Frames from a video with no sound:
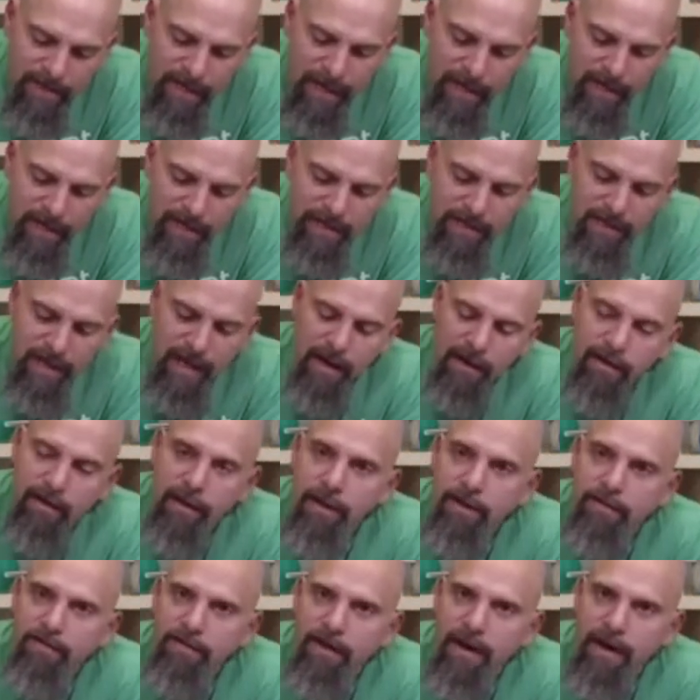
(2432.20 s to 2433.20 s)
tighten it down
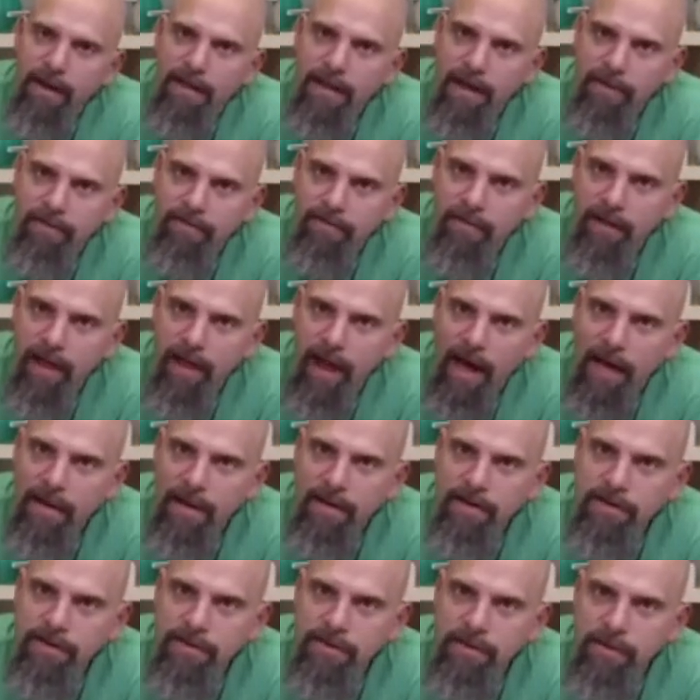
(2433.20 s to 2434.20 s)
and find that flat
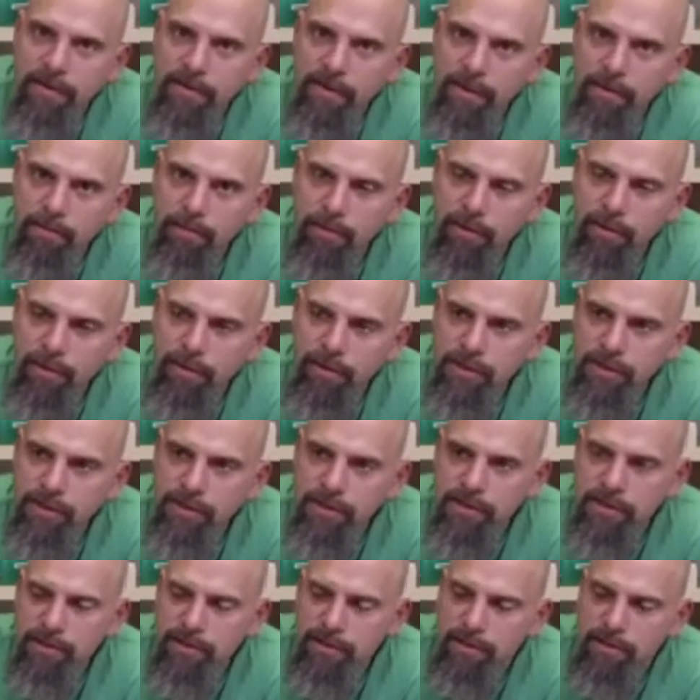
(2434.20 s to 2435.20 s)
so it
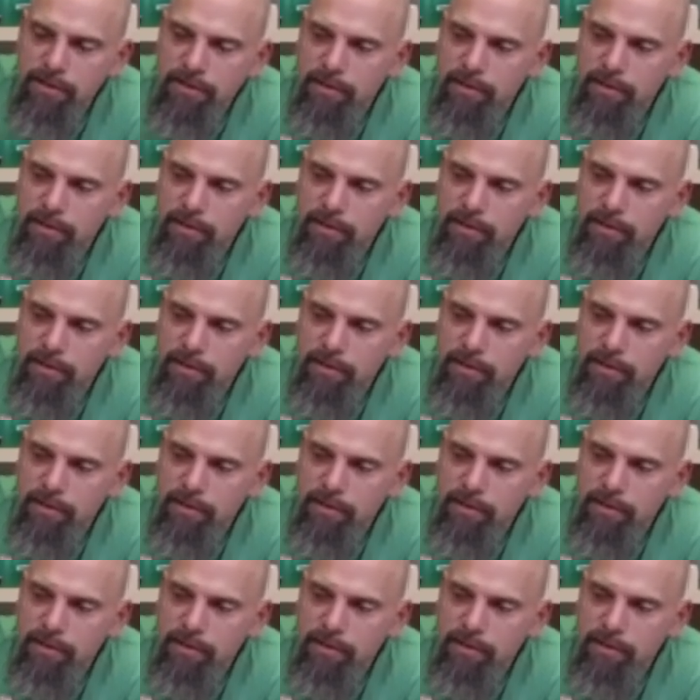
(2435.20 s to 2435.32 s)
pushes